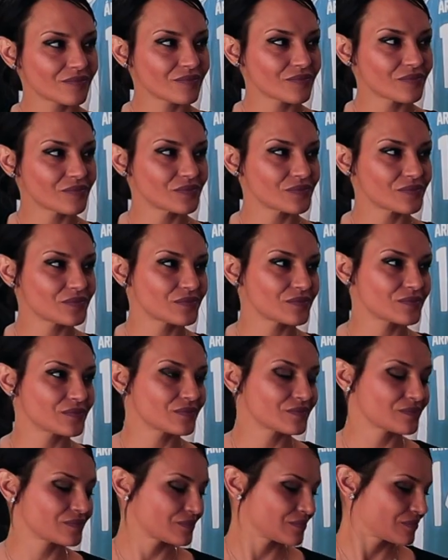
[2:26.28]

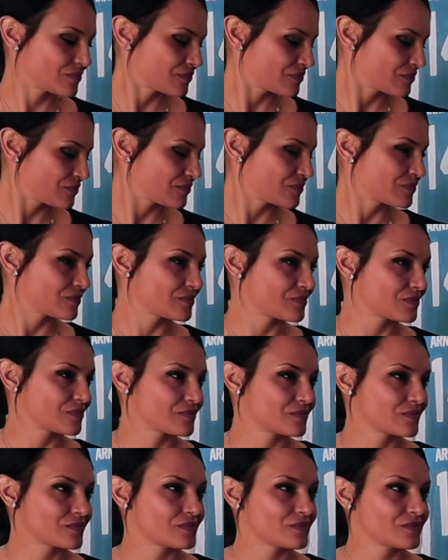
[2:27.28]

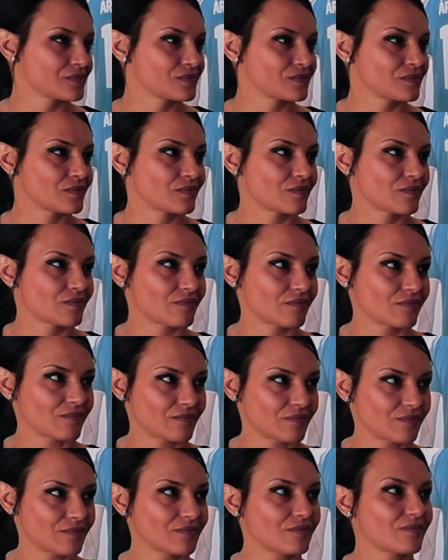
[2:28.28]

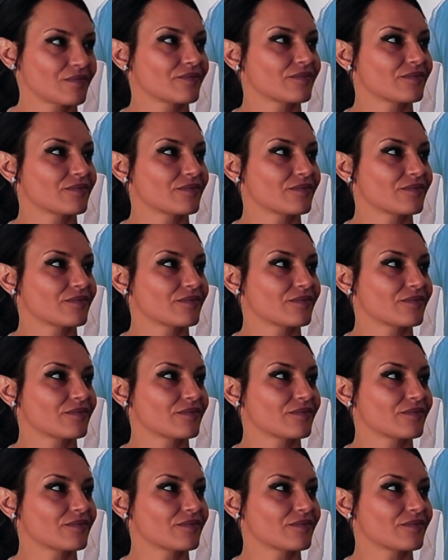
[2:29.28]
No words are spoken by the person on screen.